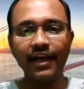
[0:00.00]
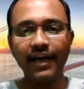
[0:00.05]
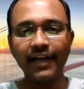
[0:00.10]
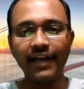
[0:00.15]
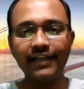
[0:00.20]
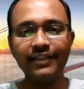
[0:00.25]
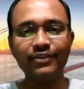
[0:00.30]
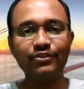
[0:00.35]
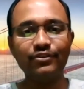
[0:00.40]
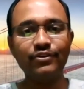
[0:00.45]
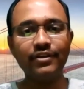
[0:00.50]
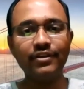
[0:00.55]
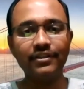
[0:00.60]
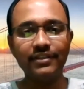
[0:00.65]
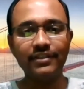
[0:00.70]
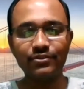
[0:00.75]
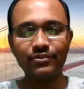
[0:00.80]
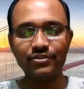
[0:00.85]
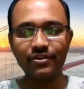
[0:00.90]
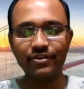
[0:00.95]
and
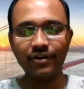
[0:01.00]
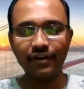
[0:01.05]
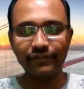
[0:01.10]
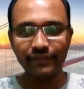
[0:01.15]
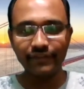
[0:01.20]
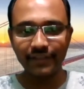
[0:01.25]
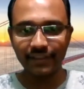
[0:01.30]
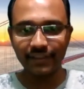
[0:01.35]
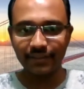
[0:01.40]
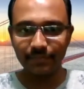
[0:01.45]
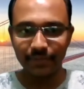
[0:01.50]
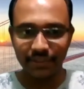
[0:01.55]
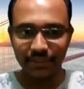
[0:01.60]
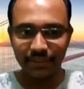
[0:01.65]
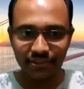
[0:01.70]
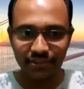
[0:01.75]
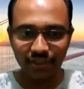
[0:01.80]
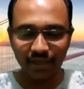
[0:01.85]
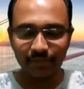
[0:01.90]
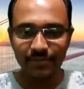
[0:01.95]
they used to configure the
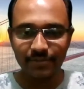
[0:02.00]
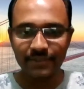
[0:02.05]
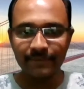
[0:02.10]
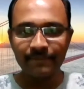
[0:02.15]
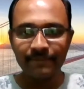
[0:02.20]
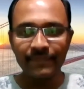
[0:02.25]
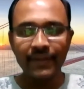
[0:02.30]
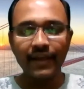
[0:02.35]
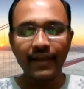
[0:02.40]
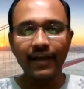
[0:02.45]
build jobs.